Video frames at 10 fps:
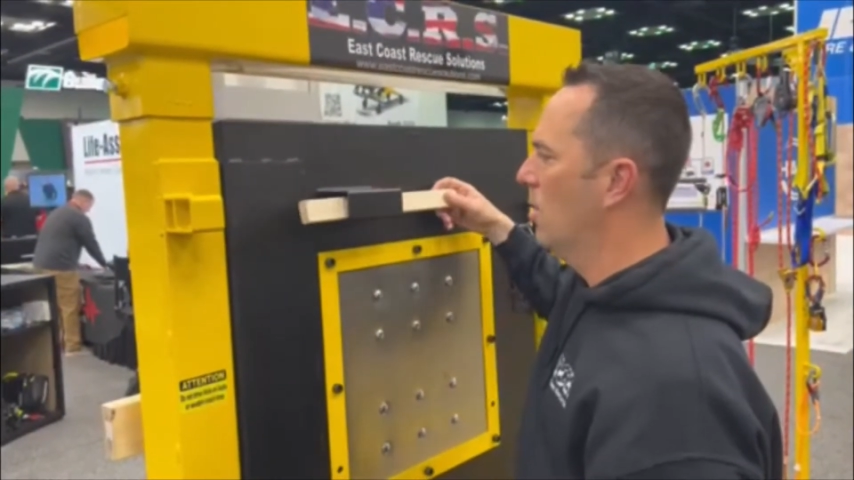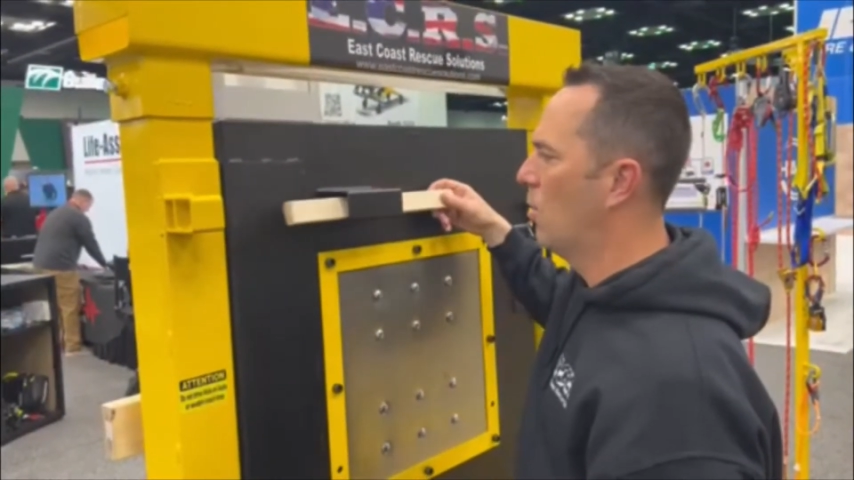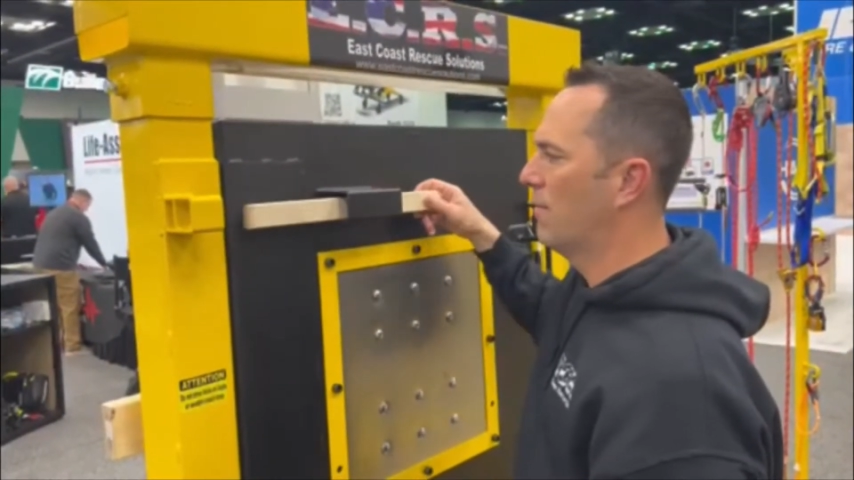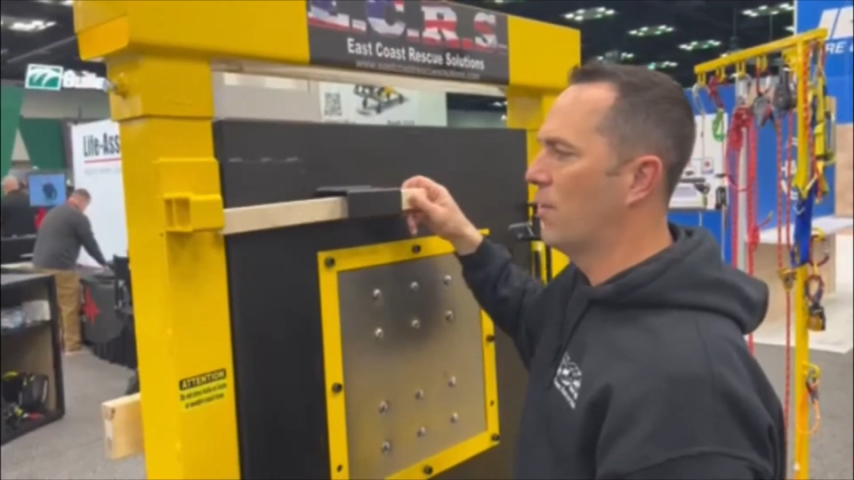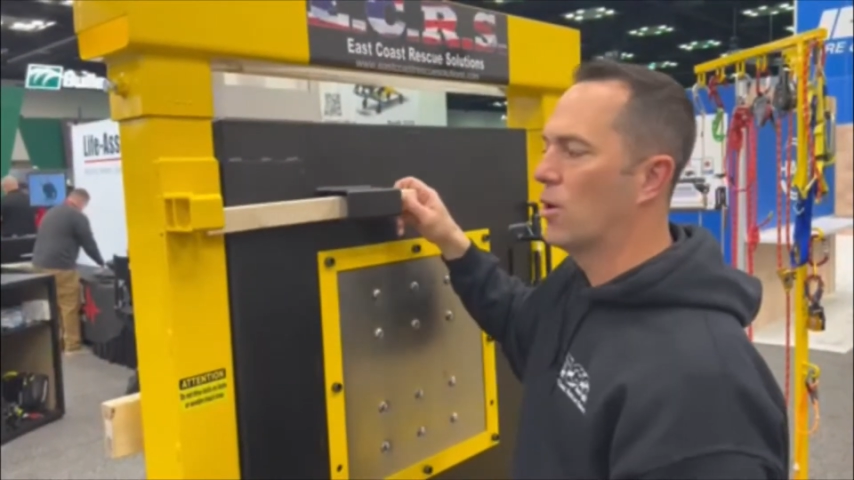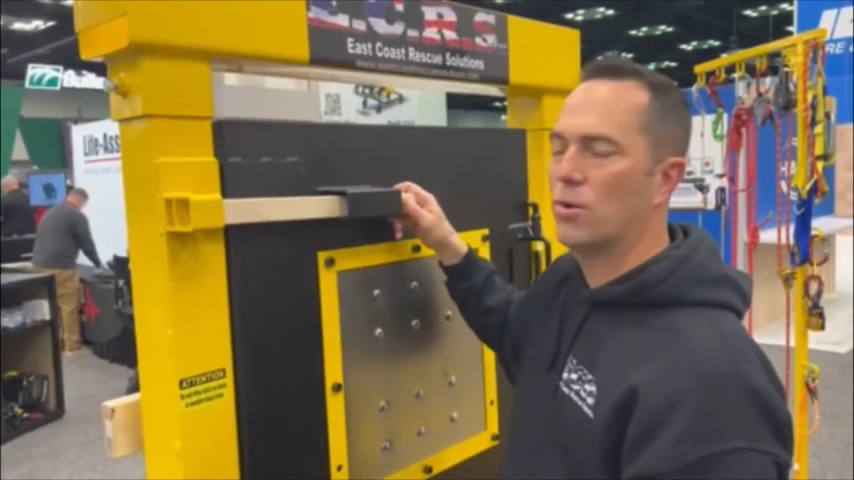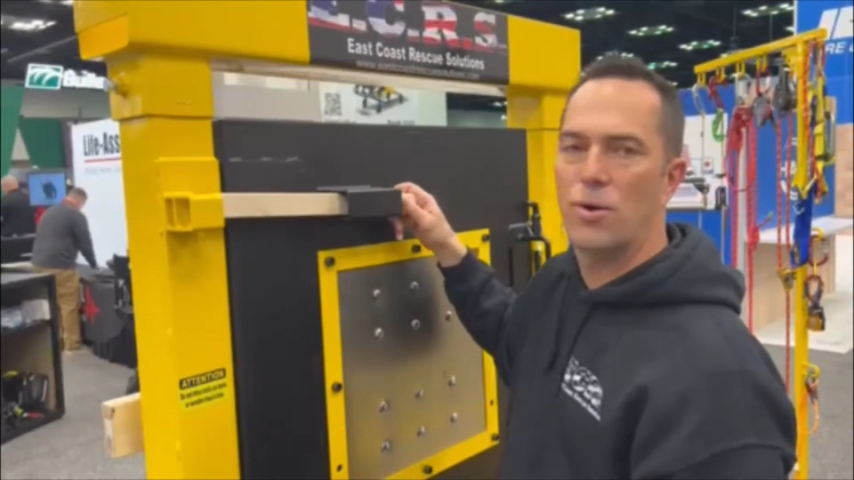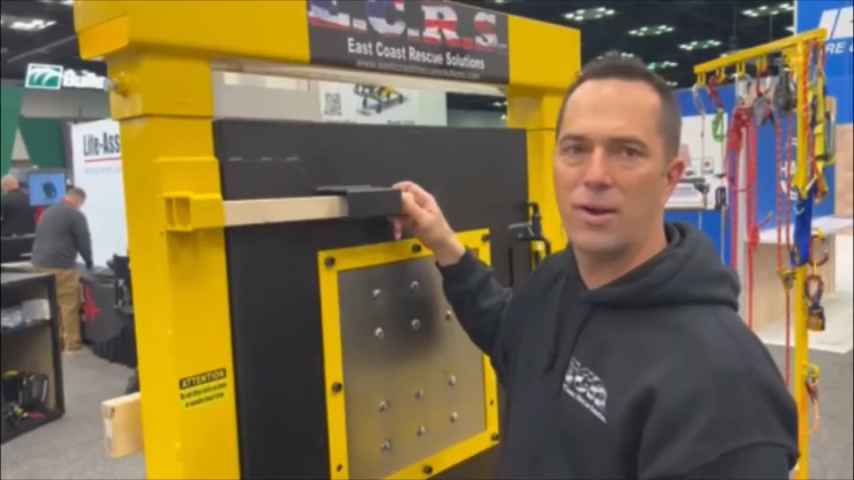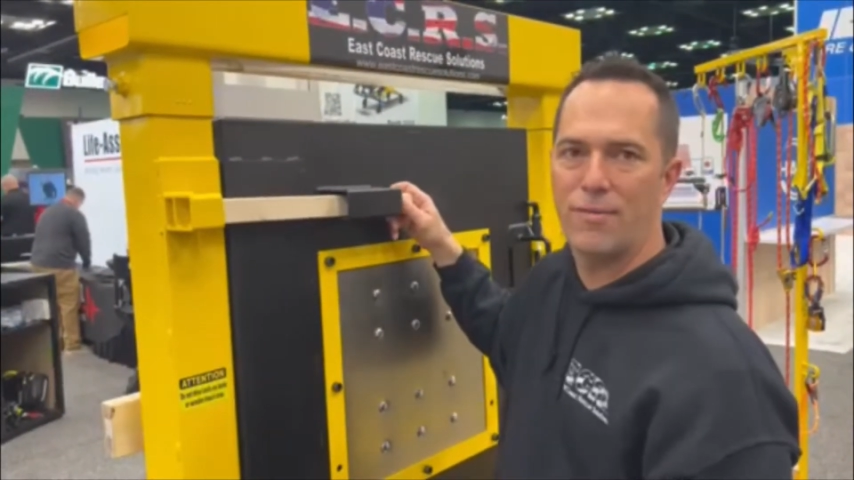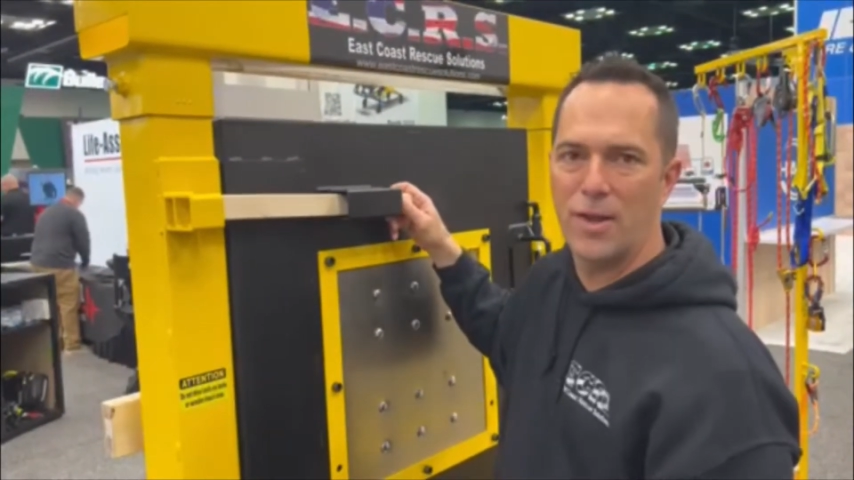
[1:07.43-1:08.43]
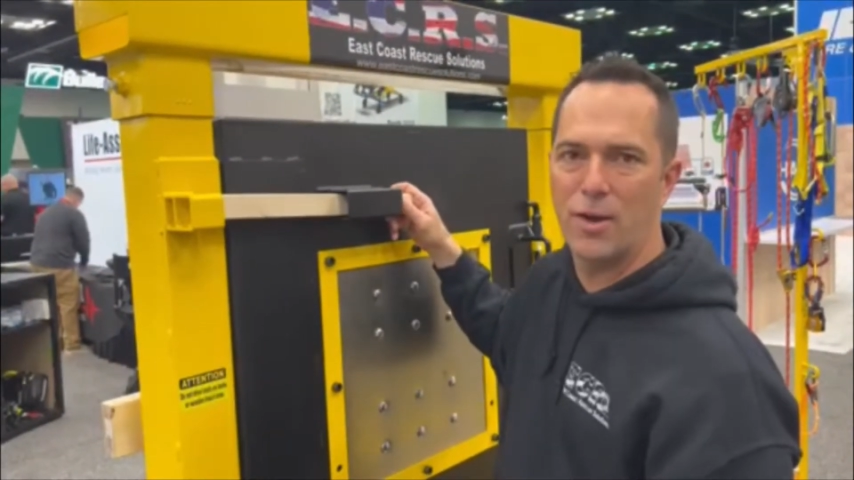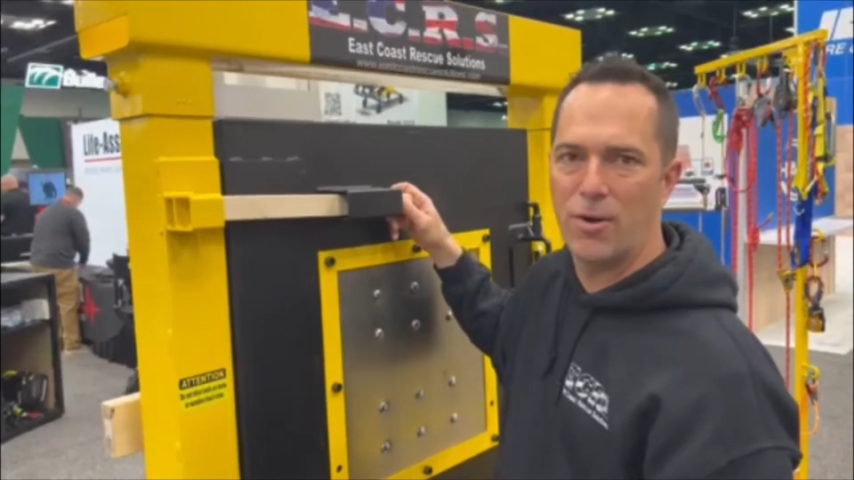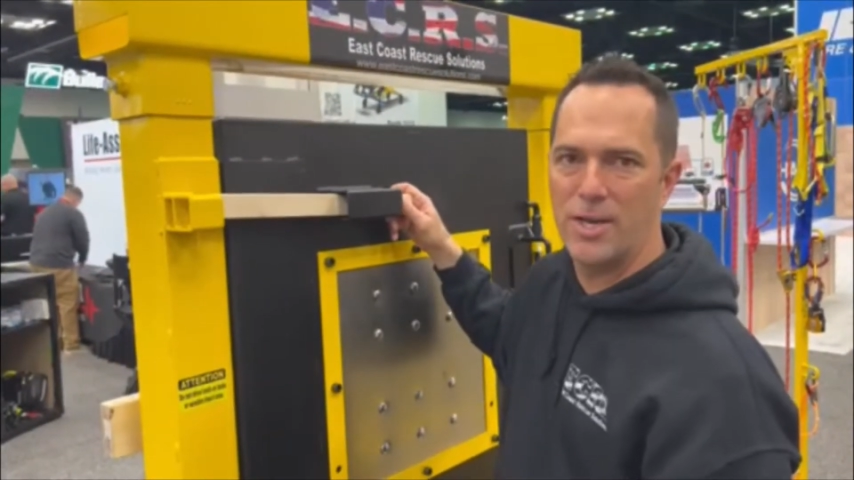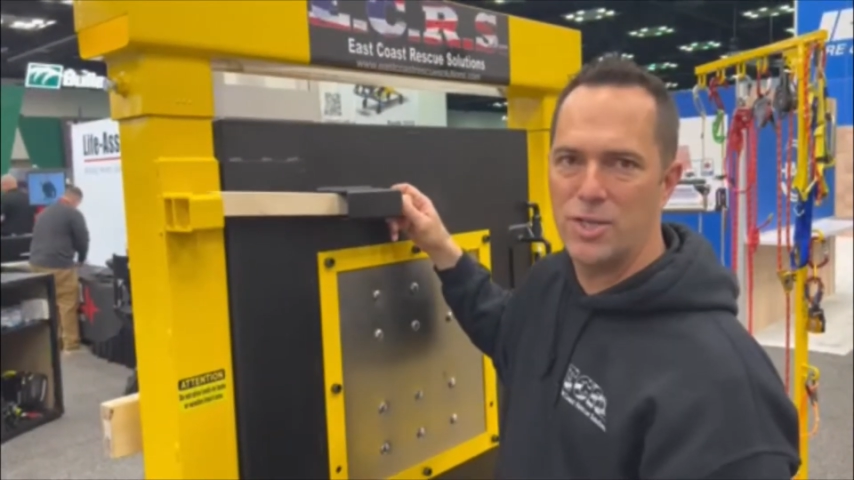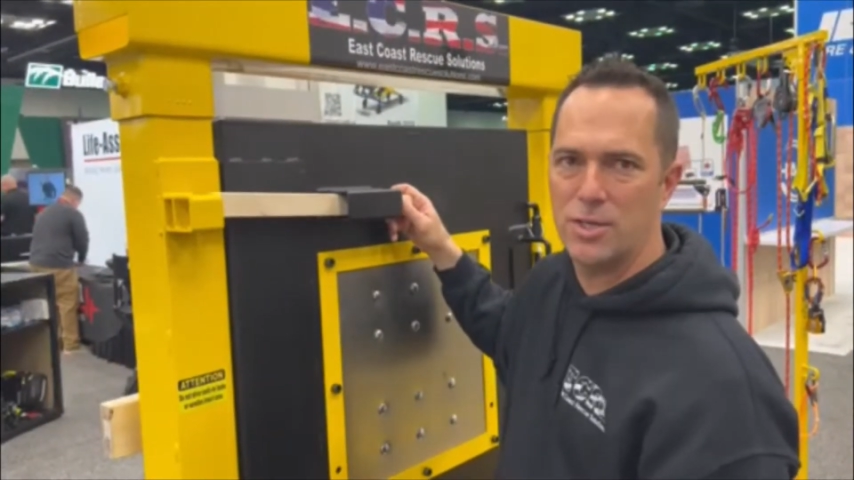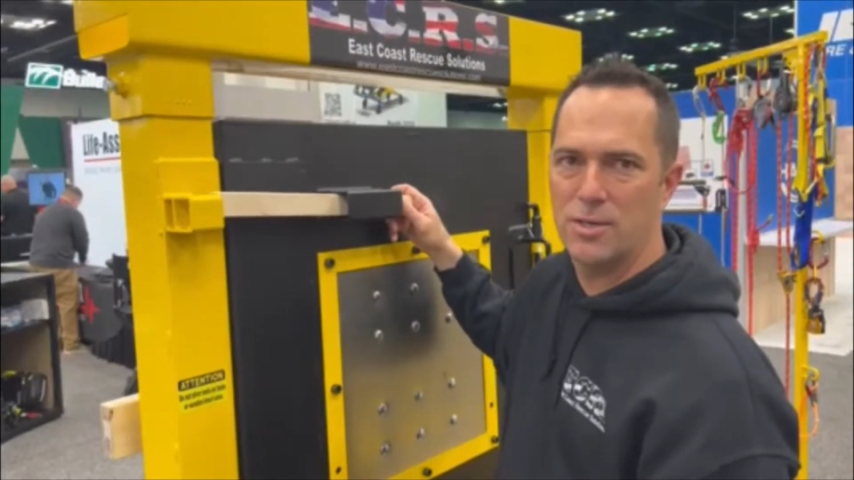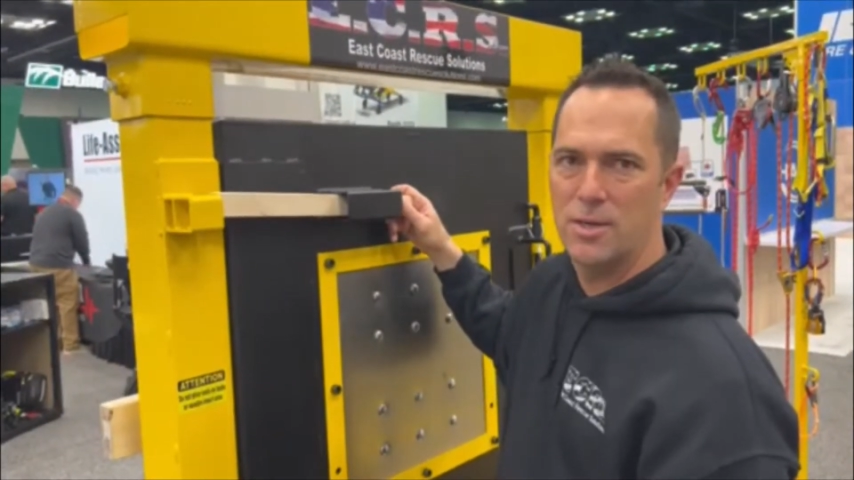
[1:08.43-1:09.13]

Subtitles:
or vertical configuration,